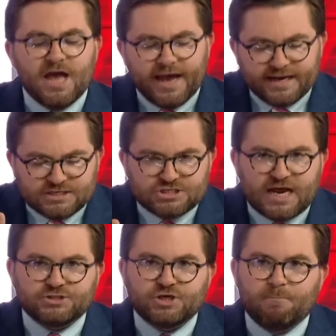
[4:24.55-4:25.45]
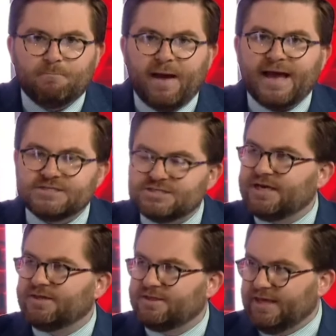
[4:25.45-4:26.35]
It is such a
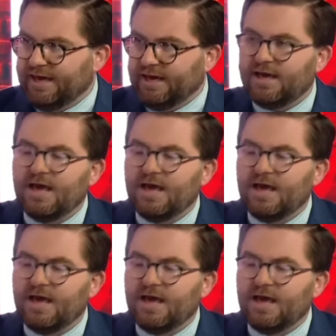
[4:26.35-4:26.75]
basic thing.